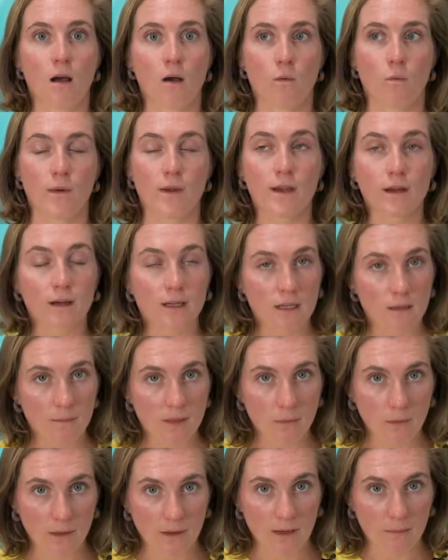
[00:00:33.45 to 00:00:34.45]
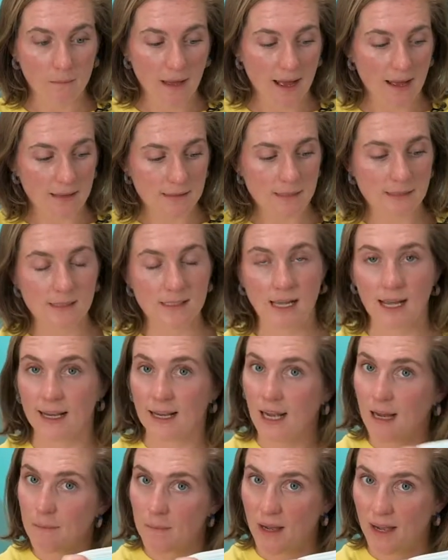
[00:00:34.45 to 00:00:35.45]
We are going to be wearing masks. I
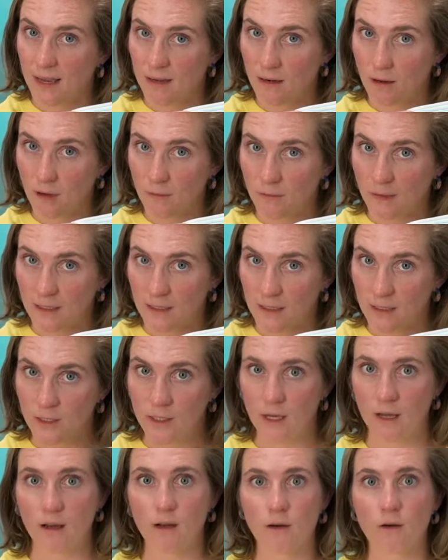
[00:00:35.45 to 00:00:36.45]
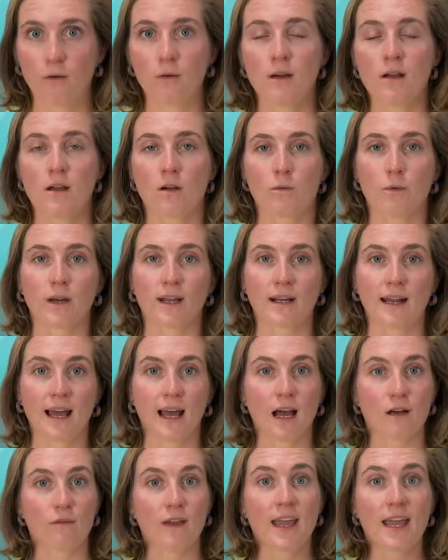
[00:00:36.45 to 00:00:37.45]
got mine all ready to go. We're going to
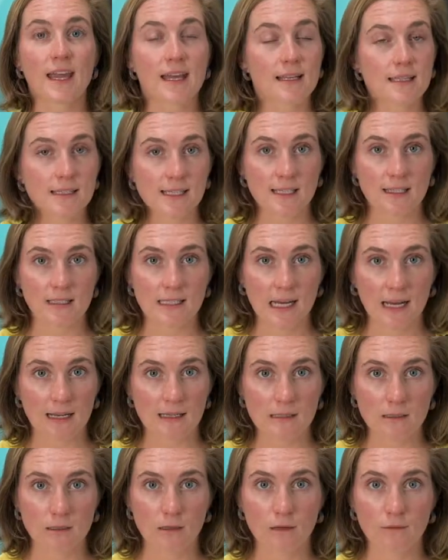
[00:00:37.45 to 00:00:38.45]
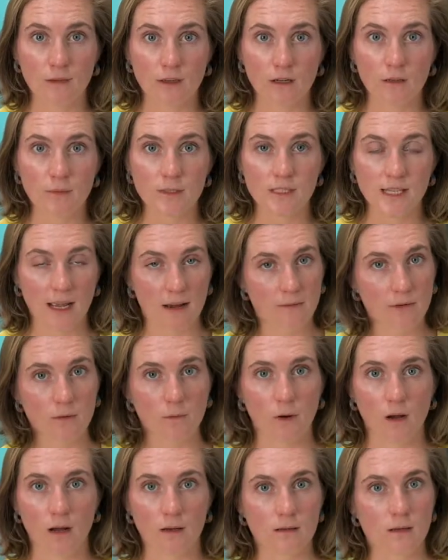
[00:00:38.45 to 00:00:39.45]
have hand sanitizer available to
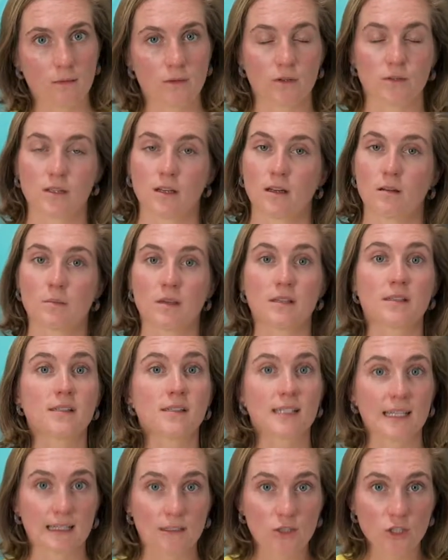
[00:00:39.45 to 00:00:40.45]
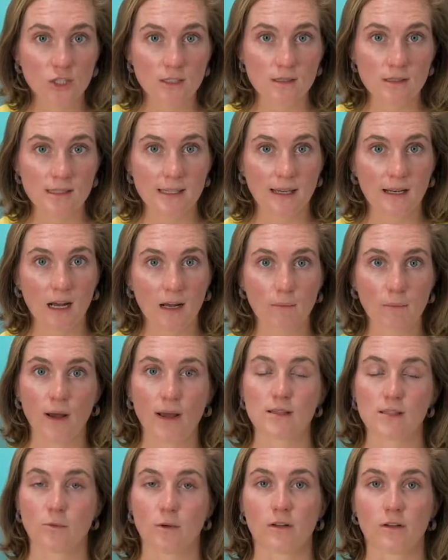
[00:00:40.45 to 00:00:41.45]
everyone. There's going to be stanchions set up
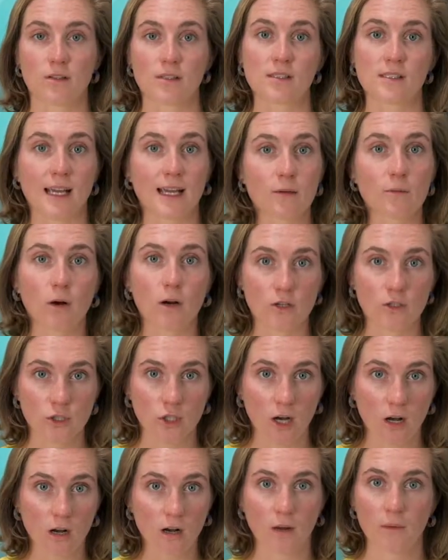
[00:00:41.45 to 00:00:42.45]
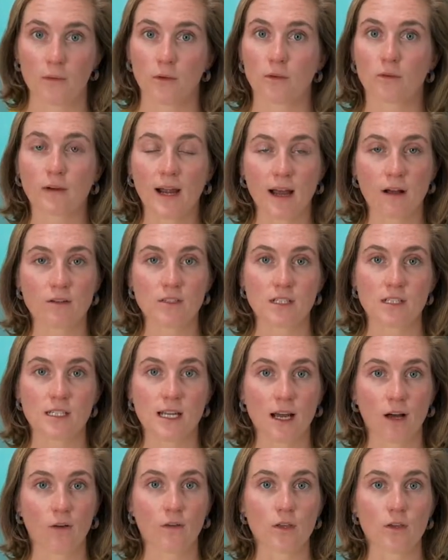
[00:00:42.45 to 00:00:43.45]
as well as sidewalk chalk on the ground to
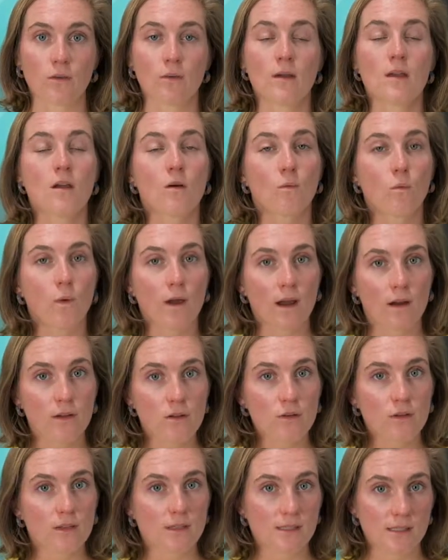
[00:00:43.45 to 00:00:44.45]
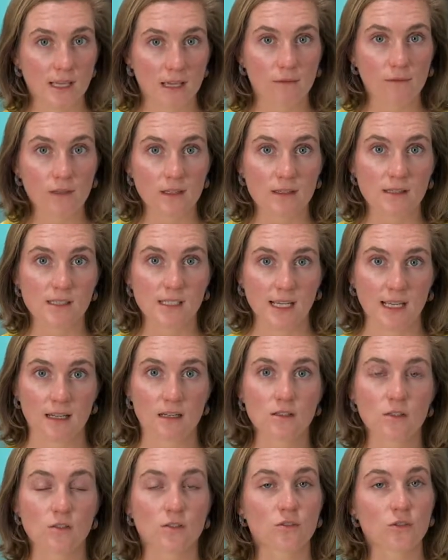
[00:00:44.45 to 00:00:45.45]
tell you where you can safely
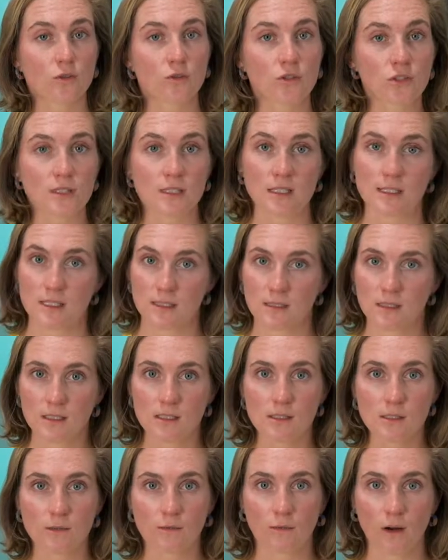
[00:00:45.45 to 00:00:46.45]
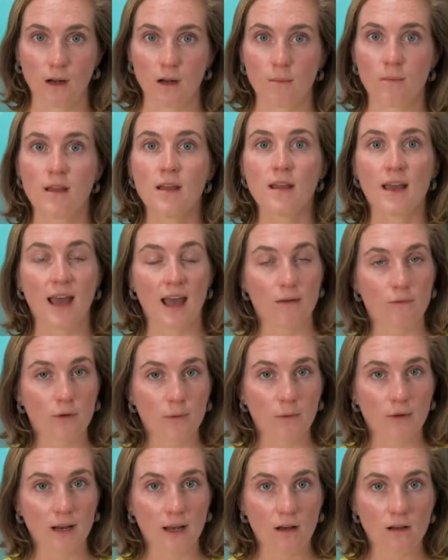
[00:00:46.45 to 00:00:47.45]
stand to socially distance from
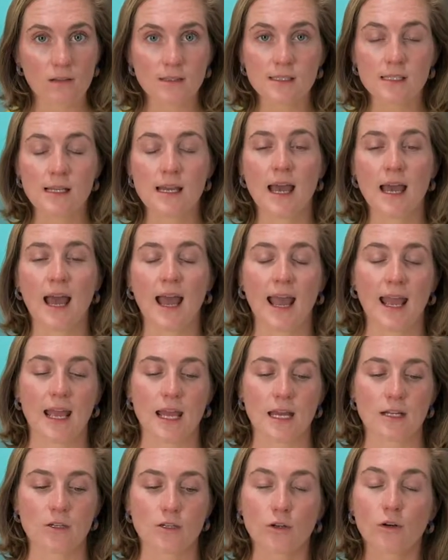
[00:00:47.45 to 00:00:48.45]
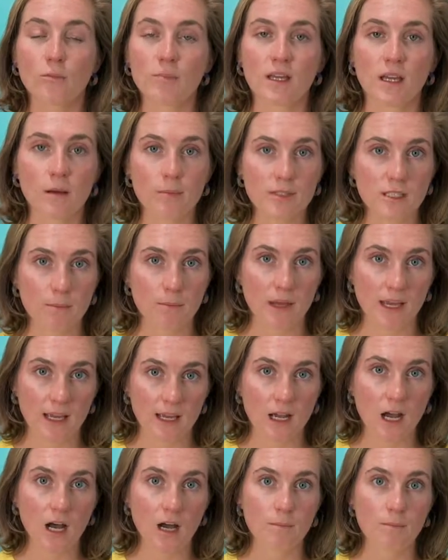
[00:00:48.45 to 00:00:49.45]
everyone else. And you'll be able to pick
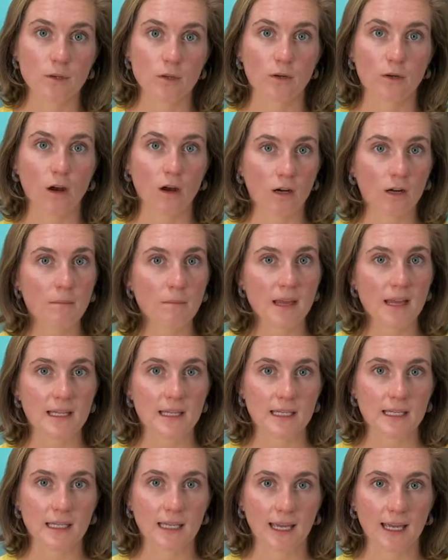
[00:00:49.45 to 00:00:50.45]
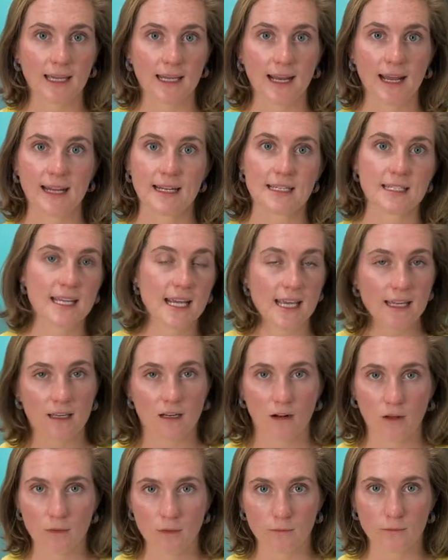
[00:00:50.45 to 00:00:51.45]
up your art making kit and take it
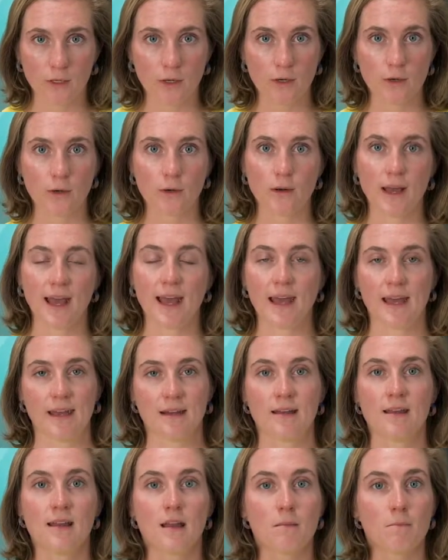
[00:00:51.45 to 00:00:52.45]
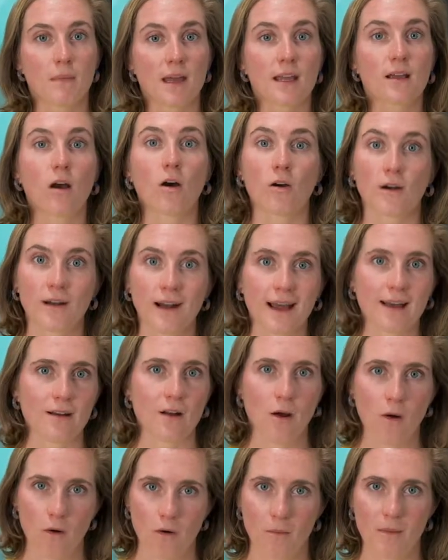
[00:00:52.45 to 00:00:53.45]
on the road and make art at
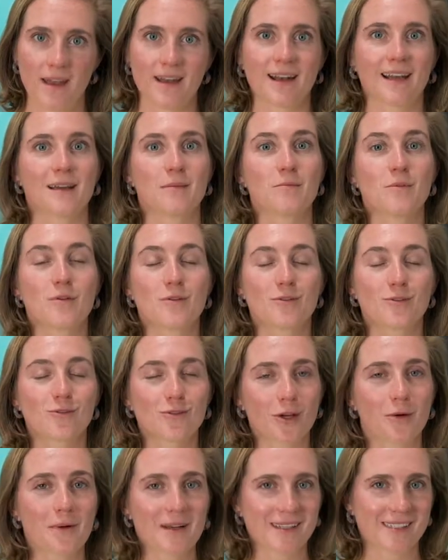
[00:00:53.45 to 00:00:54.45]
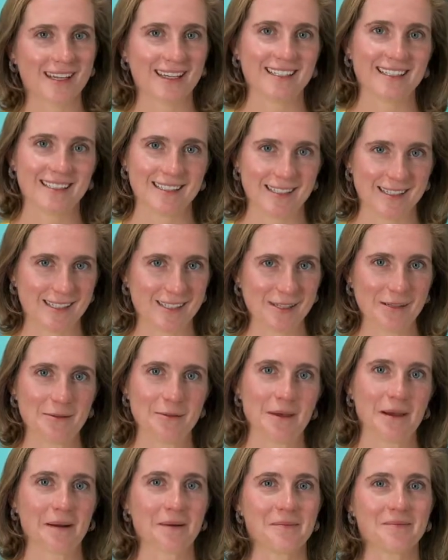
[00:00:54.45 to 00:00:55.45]
home. And I am so excited to see you
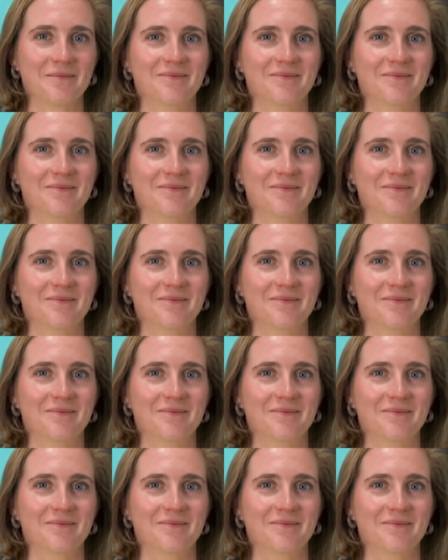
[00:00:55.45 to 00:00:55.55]
there.